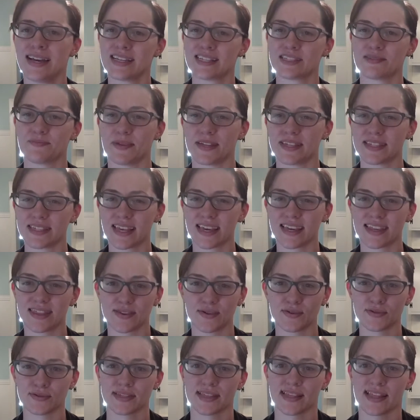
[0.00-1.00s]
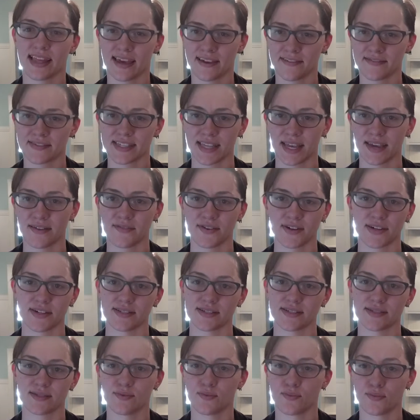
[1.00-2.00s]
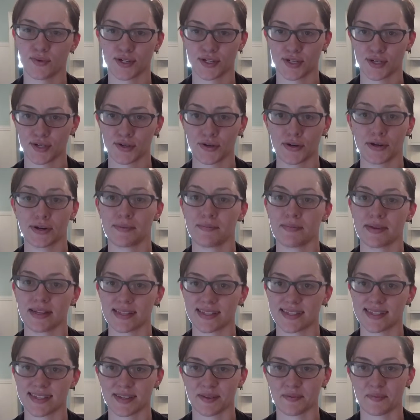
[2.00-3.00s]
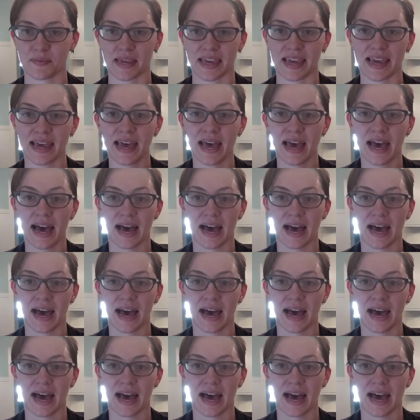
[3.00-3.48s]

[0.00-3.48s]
Smells like those Lifesavers wintergreen mints to me.